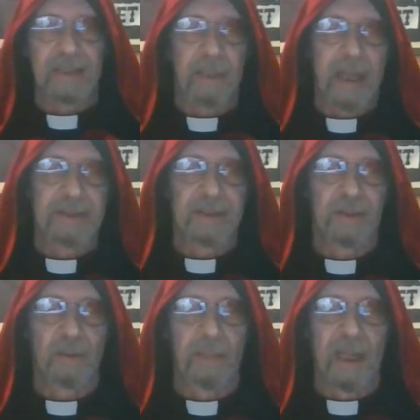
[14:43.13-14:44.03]
magic
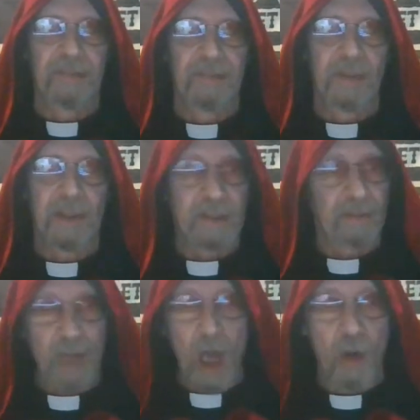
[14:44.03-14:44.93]
to benefit myself?
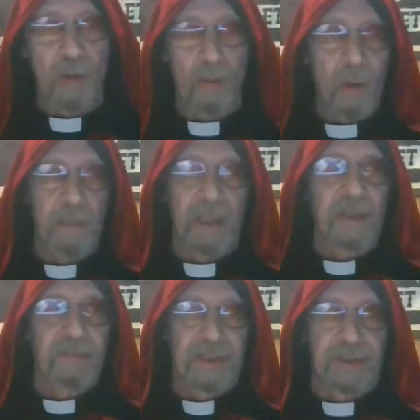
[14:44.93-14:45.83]
No, it won't
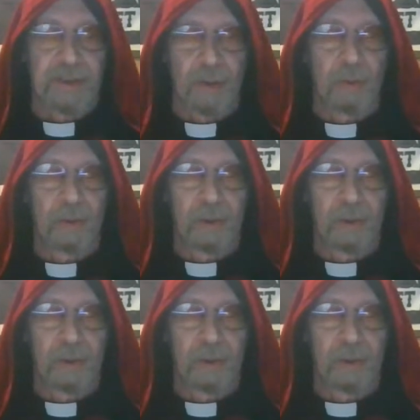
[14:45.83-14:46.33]
benefit you.